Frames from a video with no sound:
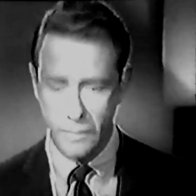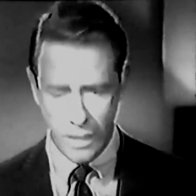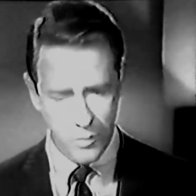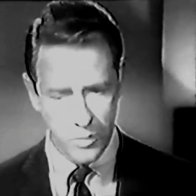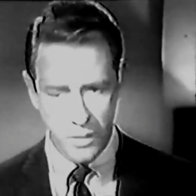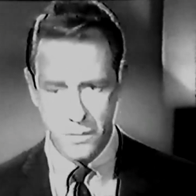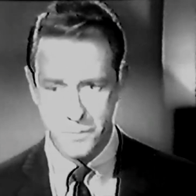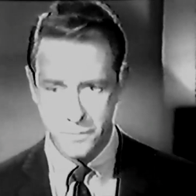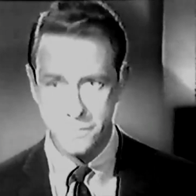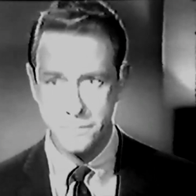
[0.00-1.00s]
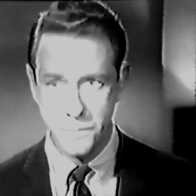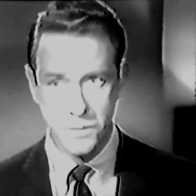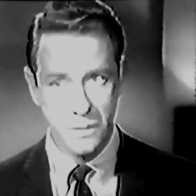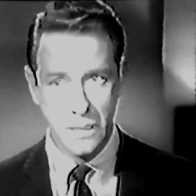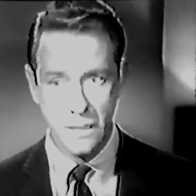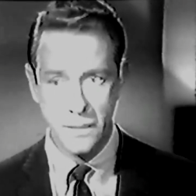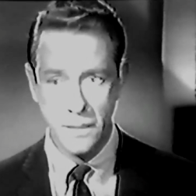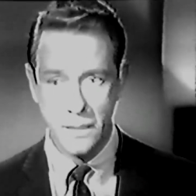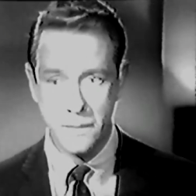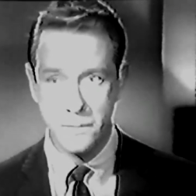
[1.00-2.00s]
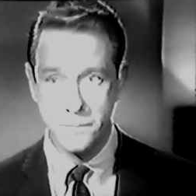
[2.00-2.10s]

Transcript: I will. You can count on that.